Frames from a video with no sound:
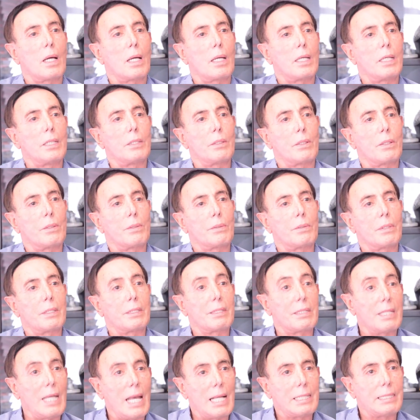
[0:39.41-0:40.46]
you know,
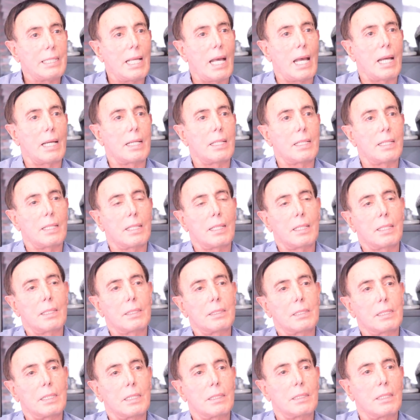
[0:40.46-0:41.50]

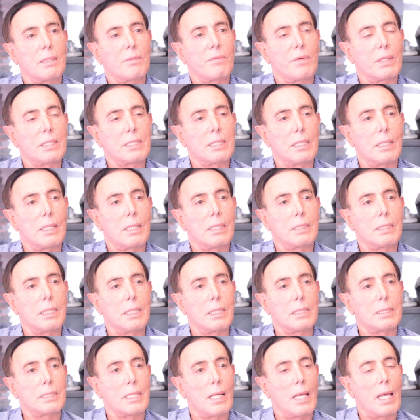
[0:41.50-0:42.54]
re-attack Syrian
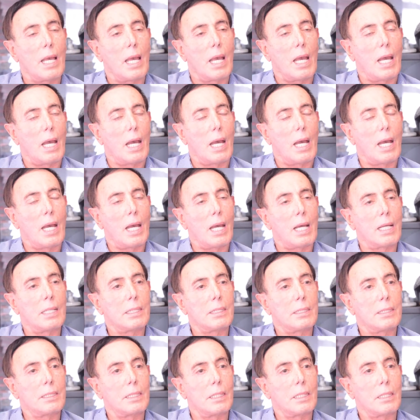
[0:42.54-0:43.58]
facilities,
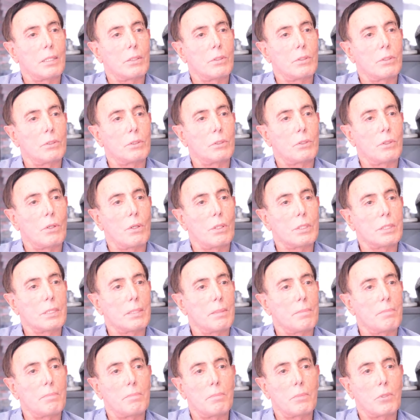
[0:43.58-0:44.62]
and could cause
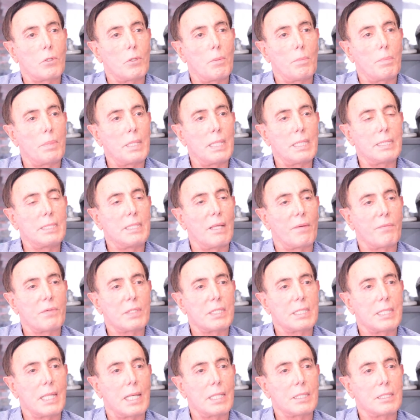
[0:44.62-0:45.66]
complete
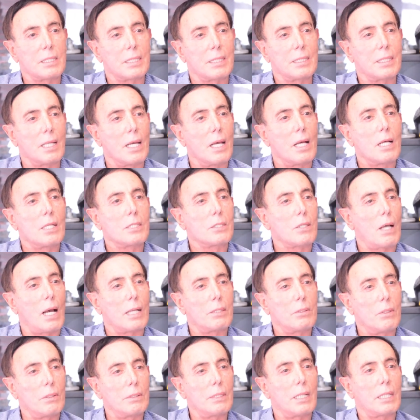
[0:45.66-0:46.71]
devastation. So I
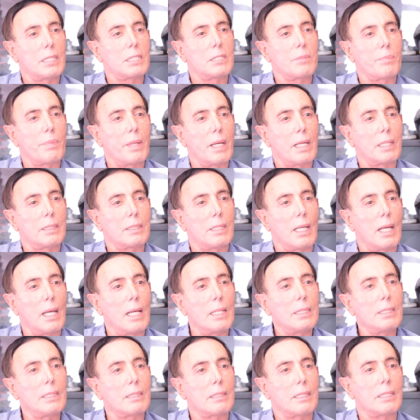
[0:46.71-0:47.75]
don't expect
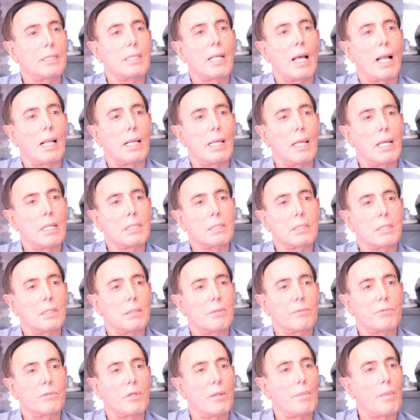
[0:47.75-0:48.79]
any
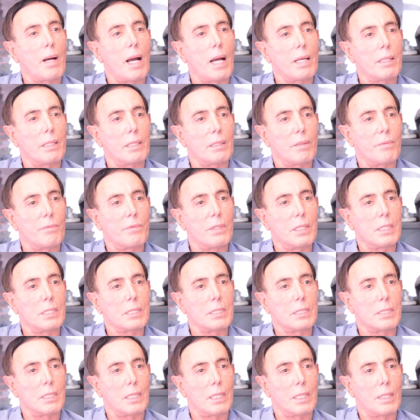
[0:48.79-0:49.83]
retaliation from either of
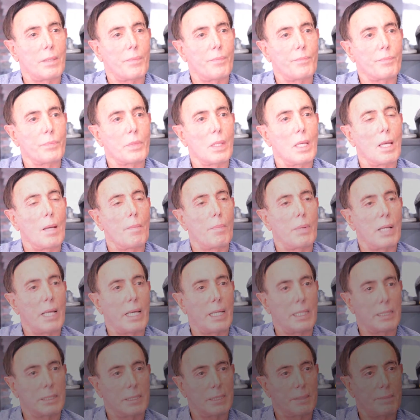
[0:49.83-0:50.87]
these
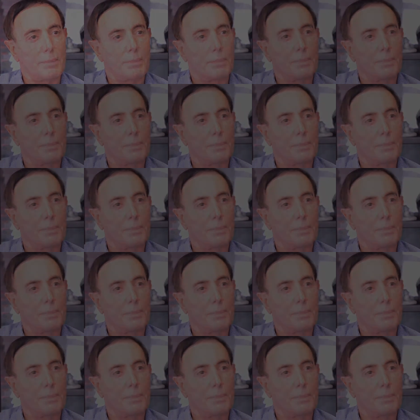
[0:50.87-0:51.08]
players.